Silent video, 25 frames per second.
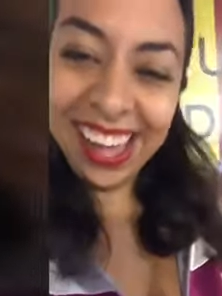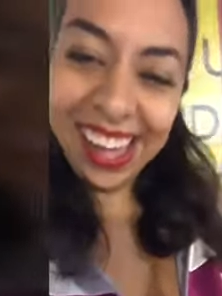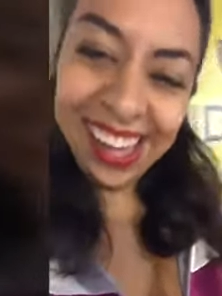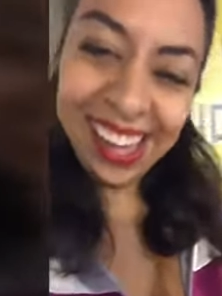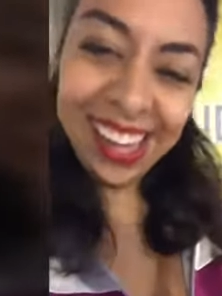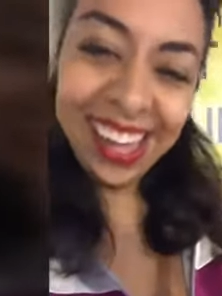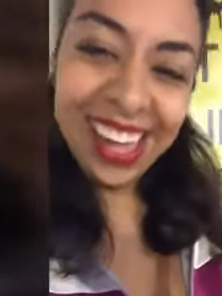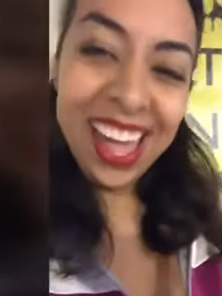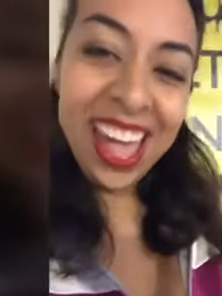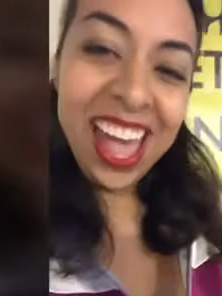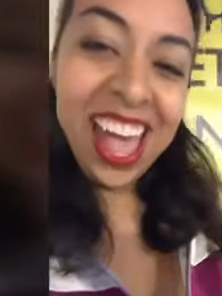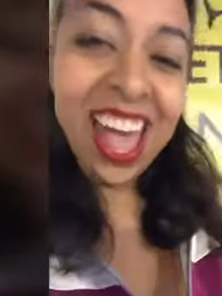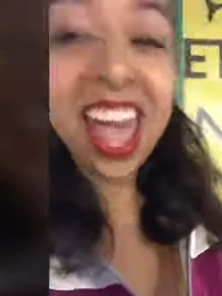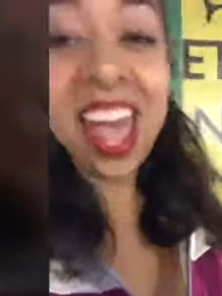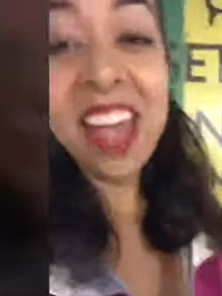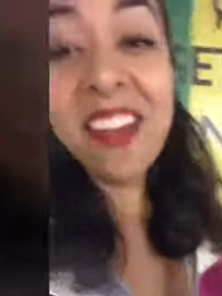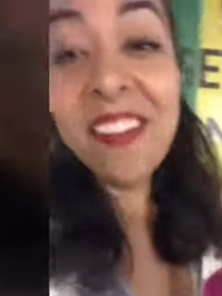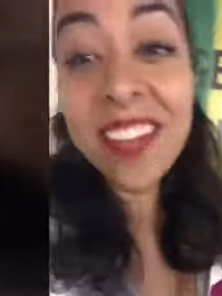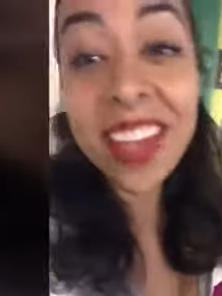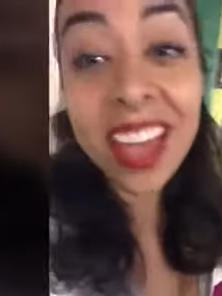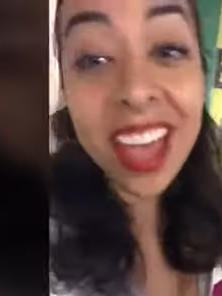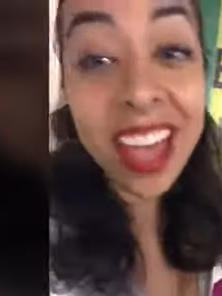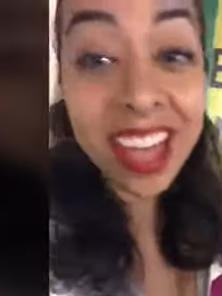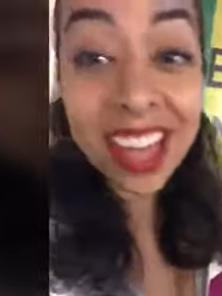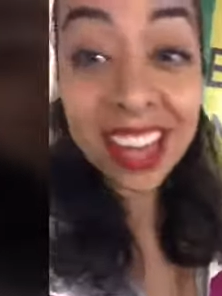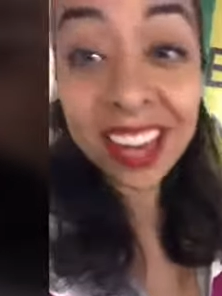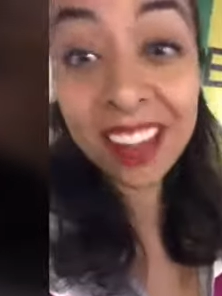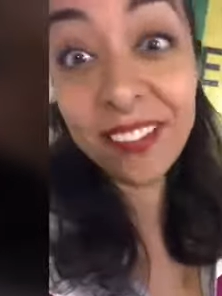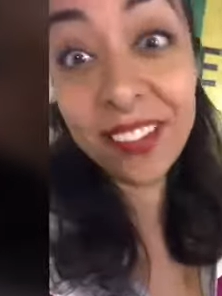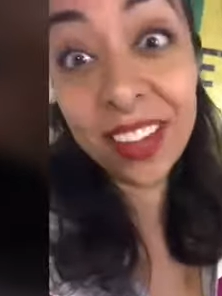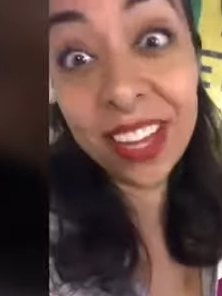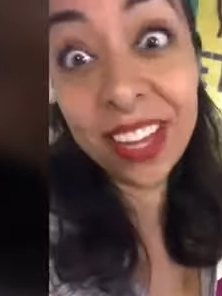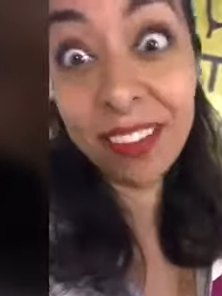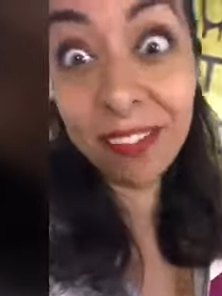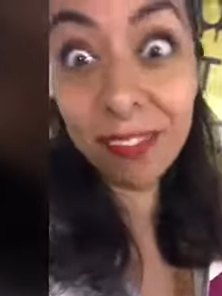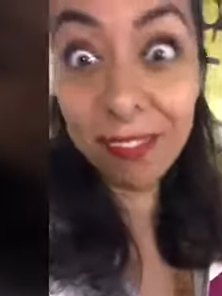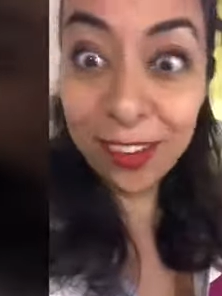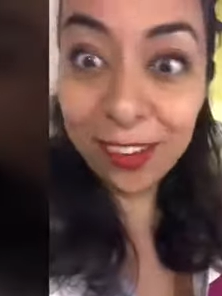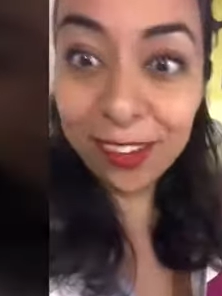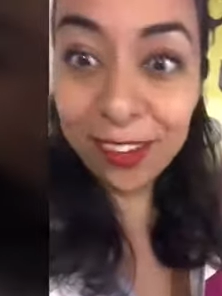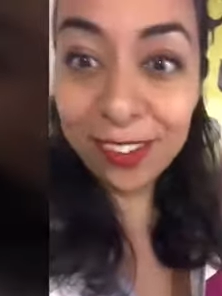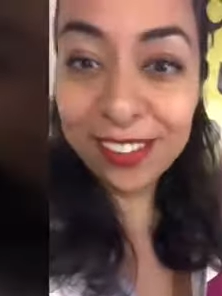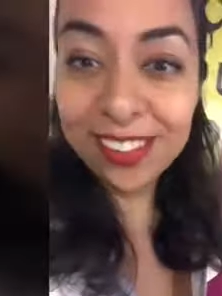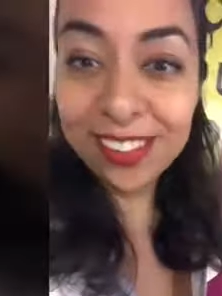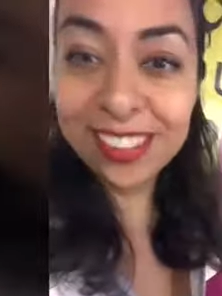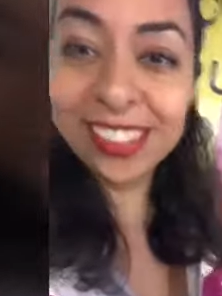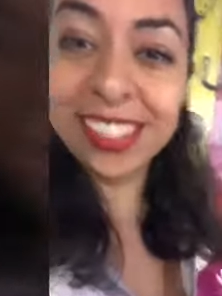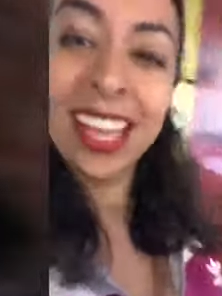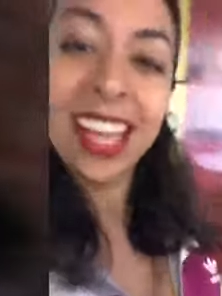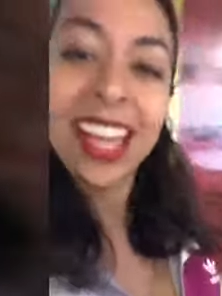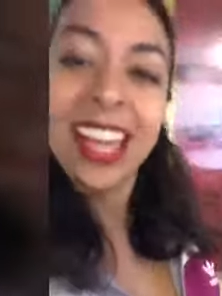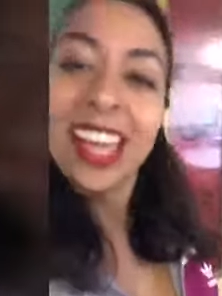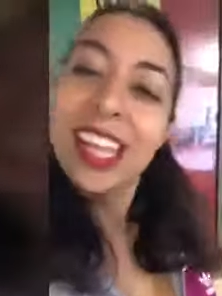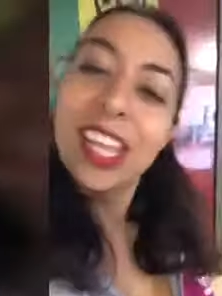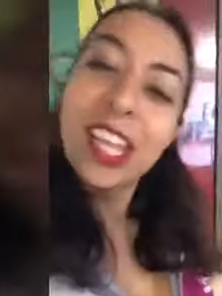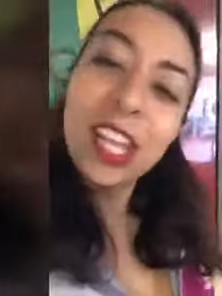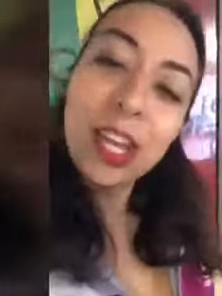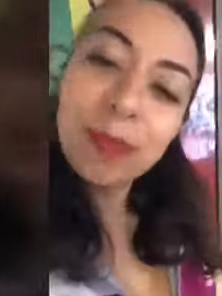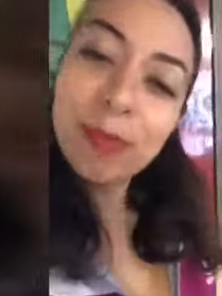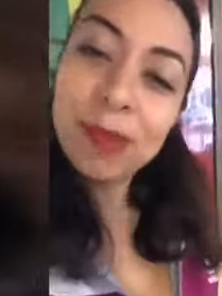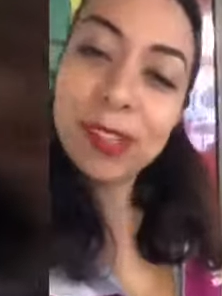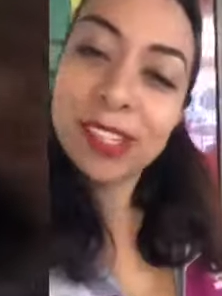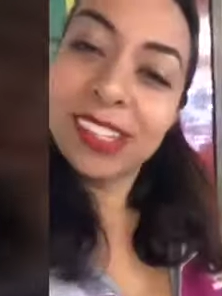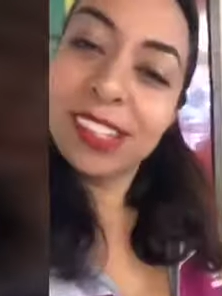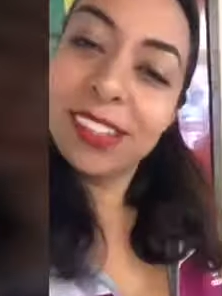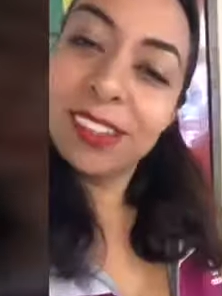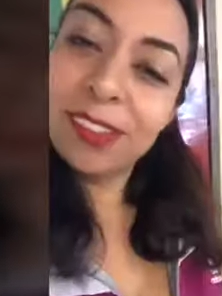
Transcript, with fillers: if you had any fucking fruits, you could put your